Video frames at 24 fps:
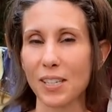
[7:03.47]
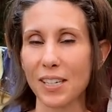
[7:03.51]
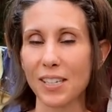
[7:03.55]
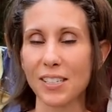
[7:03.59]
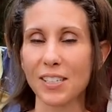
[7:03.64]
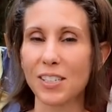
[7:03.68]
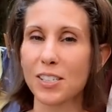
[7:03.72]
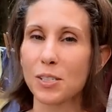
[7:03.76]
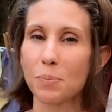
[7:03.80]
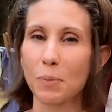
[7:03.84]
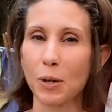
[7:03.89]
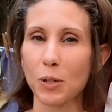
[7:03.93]
It
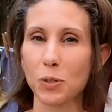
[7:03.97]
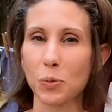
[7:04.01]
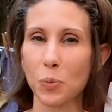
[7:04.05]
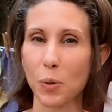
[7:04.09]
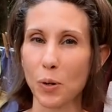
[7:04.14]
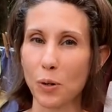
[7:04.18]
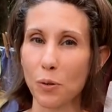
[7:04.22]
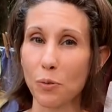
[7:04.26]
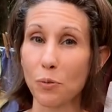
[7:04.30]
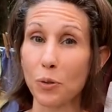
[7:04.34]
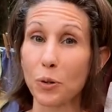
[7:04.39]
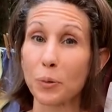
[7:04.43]
just smells
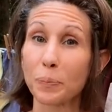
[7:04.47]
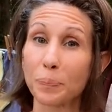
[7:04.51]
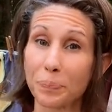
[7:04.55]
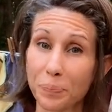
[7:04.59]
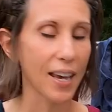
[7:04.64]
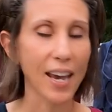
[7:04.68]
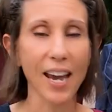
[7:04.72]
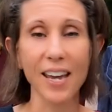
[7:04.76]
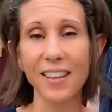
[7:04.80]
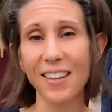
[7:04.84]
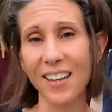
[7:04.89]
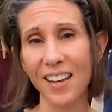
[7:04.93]
wonderful.
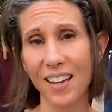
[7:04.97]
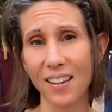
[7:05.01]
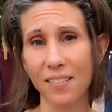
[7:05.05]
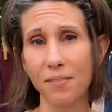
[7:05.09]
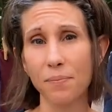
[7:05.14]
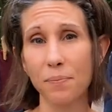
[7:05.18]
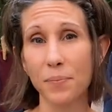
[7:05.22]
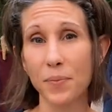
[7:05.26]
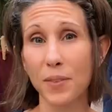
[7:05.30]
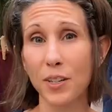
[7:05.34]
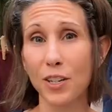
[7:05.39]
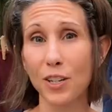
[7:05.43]
And
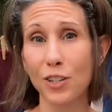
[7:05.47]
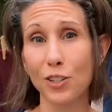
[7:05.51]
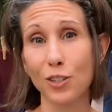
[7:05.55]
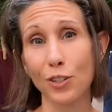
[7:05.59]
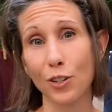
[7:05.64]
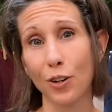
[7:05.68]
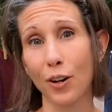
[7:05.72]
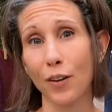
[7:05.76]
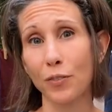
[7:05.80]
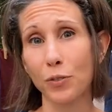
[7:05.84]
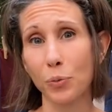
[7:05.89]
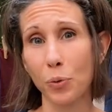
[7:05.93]
then
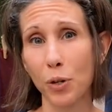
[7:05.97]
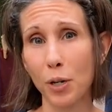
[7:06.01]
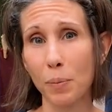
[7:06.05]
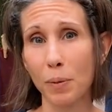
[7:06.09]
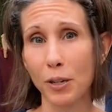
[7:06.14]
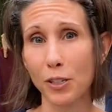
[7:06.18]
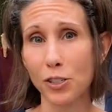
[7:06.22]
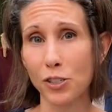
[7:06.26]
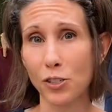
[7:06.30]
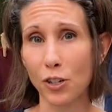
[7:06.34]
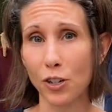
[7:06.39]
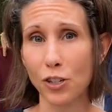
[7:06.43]
you don't have to worry
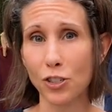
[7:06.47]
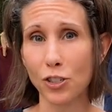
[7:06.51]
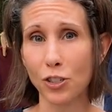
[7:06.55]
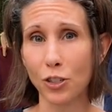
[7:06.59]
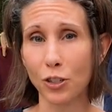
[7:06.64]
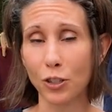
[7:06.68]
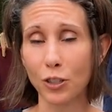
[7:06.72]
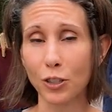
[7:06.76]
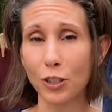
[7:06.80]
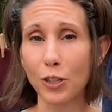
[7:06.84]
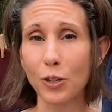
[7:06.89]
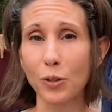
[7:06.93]
about
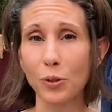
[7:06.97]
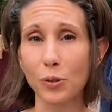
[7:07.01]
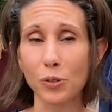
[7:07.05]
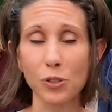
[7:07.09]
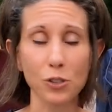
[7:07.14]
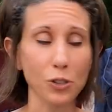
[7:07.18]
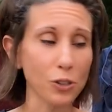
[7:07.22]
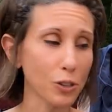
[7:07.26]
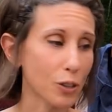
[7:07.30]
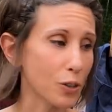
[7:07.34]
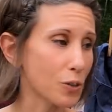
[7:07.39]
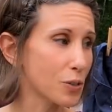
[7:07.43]
starching your
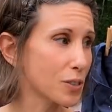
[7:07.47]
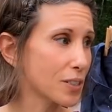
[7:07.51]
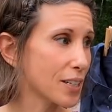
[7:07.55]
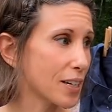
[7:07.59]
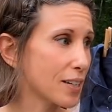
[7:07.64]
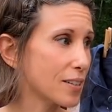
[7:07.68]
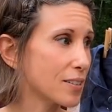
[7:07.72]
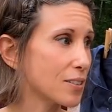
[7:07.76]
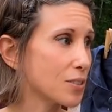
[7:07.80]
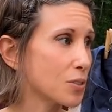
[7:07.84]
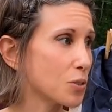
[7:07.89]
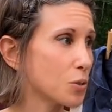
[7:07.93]
clothes. Your clothes
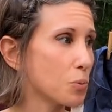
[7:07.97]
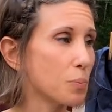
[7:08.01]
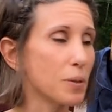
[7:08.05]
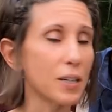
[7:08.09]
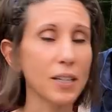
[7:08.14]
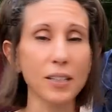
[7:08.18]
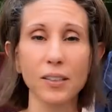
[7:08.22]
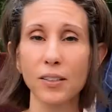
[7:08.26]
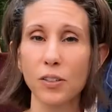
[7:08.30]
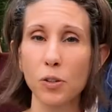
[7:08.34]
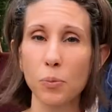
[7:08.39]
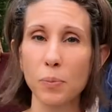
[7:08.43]
tend to
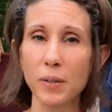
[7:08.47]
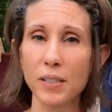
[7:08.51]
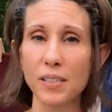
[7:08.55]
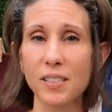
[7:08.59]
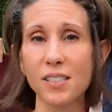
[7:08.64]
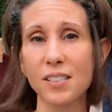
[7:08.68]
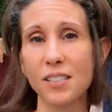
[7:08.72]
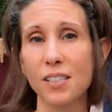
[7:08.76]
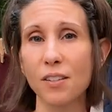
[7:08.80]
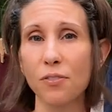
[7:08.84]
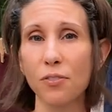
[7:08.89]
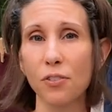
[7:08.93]
be a little bit
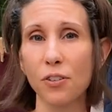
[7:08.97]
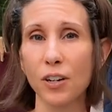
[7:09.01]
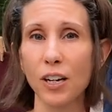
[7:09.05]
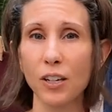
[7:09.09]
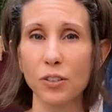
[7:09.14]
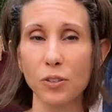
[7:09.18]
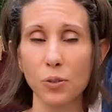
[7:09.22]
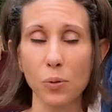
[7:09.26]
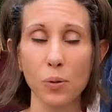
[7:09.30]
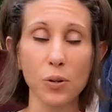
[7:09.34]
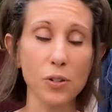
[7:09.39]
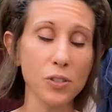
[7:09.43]
stiffer
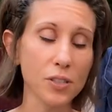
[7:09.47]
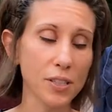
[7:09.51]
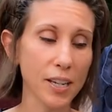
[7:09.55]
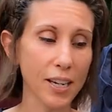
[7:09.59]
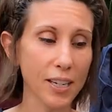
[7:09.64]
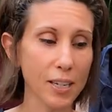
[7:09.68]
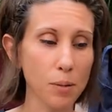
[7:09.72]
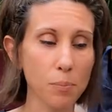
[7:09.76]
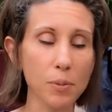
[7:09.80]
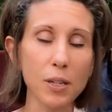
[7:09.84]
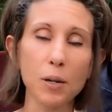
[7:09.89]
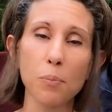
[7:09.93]
outdoors.
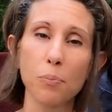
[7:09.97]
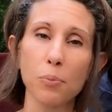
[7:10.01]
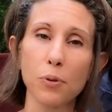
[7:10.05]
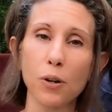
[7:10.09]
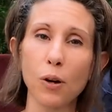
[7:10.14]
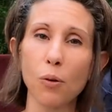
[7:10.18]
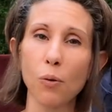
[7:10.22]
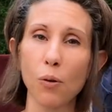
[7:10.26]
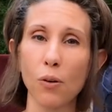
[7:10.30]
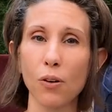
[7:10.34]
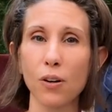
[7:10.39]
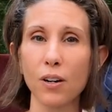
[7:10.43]
That can be a
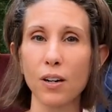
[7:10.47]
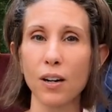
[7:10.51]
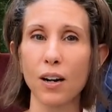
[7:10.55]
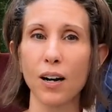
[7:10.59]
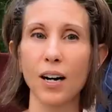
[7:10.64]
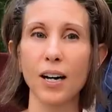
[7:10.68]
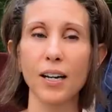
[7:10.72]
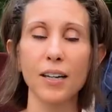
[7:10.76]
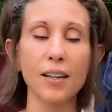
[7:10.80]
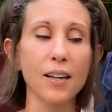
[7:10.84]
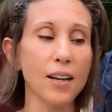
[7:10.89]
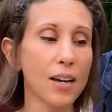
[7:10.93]
pro or a
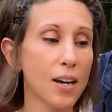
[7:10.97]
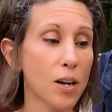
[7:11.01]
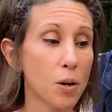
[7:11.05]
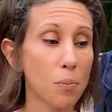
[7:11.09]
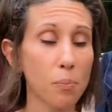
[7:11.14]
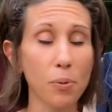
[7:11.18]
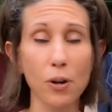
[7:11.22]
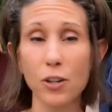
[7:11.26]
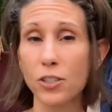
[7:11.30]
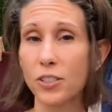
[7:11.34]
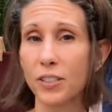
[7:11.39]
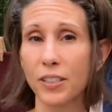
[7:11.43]
con.
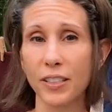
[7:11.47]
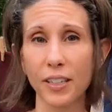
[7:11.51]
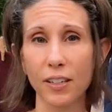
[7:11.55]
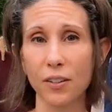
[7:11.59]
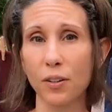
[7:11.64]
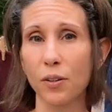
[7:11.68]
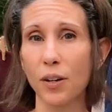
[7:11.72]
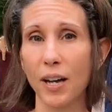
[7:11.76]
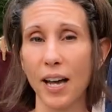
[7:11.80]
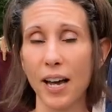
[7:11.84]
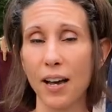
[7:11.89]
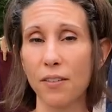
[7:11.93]
Personally, I
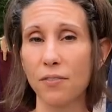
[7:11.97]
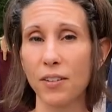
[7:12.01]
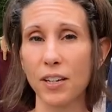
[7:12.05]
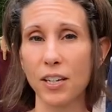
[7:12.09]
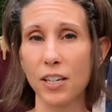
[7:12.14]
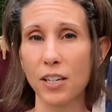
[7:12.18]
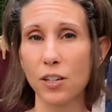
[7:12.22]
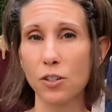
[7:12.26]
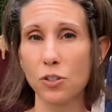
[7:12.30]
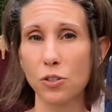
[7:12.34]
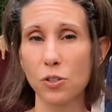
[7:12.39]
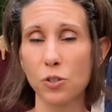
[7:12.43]
don't have
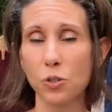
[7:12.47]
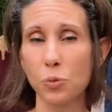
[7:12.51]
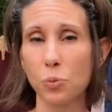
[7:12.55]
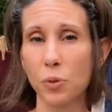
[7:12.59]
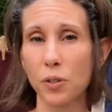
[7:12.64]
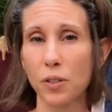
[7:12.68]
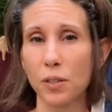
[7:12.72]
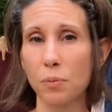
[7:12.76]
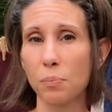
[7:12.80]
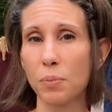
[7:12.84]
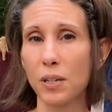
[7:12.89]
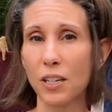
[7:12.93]
any issues
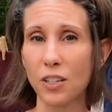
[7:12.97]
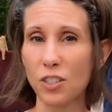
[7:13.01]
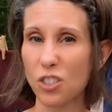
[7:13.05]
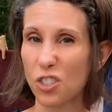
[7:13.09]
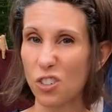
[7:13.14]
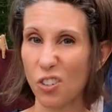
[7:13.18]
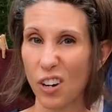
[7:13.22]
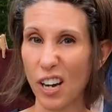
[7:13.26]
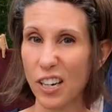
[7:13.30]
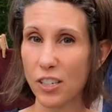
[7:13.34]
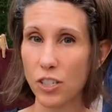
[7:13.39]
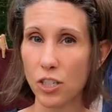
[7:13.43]
with it being
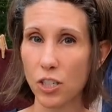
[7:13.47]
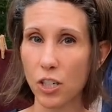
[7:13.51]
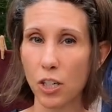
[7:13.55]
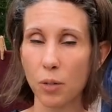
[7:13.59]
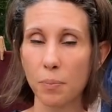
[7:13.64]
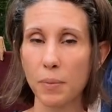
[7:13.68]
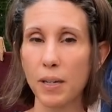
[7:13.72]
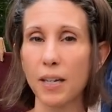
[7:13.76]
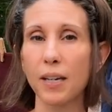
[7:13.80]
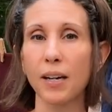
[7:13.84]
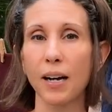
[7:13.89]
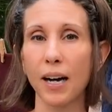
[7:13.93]
scratchy
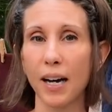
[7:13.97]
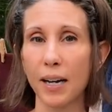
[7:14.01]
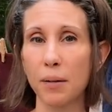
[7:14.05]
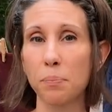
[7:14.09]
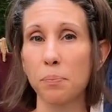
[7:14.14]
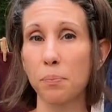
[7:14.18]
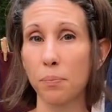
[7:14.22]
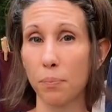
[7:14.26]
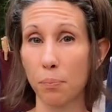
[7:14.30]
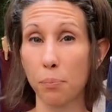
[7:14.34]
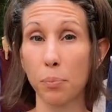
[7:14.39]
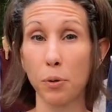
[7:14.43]
on me. I
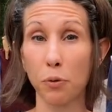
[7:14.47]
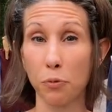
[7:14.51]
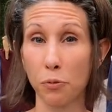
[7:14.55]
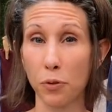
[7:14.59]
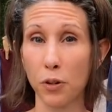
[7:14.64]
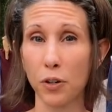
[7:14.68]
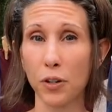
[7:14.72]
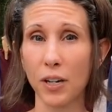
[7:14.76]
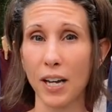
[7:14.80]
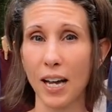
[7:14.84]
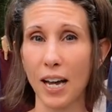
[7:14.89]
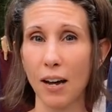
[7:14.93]

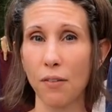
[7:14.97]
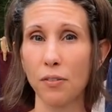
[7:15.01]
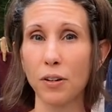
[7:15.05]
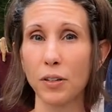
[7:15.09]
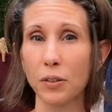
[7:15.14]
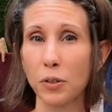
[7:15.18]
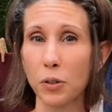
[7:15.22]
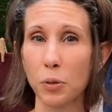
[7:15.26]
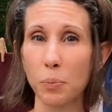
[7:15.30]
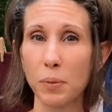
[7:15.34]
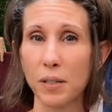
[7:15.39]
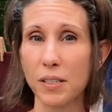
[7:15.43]
prefer to have it
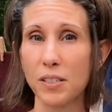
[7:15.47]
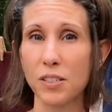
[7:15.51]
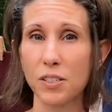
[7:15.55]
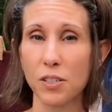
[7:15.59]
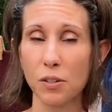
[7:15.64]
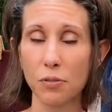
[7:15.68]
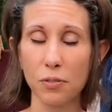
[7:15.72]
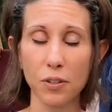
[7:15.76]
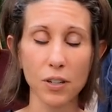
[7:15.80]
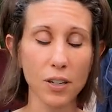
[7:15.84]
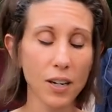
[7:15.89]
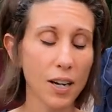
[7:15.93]
a little bit
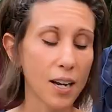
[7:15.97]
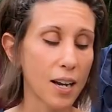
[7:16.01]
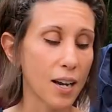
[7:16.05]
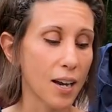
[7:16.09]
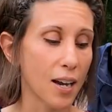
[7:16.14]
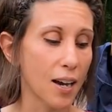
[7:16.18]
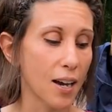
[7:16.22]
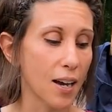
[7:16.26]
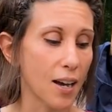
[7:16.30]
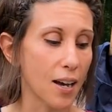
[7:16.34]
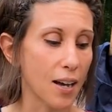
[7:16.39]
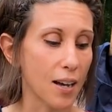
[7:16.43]
stiffer,
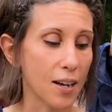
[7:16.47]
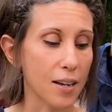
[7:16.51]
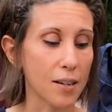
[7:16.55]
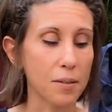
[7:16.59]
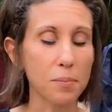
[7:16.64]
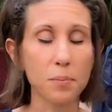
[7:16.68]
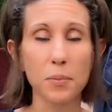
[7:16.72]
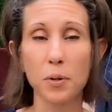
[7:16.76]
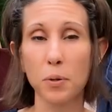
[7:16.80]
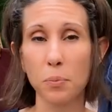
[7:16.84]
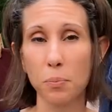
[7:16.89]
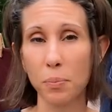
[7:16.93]

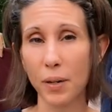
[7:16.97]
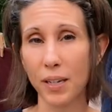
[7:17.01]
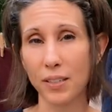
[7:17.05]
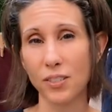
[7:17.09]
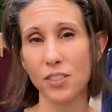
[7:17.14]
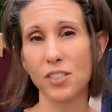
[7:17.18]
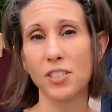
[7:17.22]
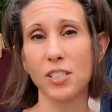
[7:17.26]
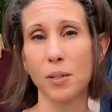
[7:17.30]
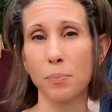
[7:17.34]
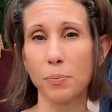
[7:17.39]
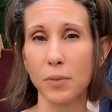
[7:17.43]
but
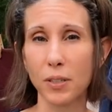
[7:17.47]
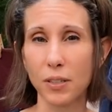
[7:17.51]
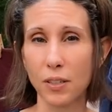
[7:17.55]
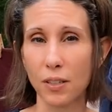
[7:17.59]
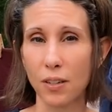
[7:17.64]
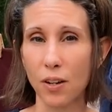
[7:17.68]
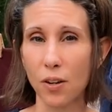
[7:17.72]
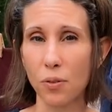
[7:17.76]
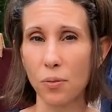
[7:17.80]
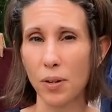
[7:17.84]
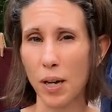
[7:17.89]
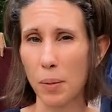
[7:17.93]
just something
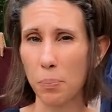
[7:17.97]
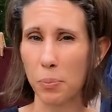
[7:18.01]
to note.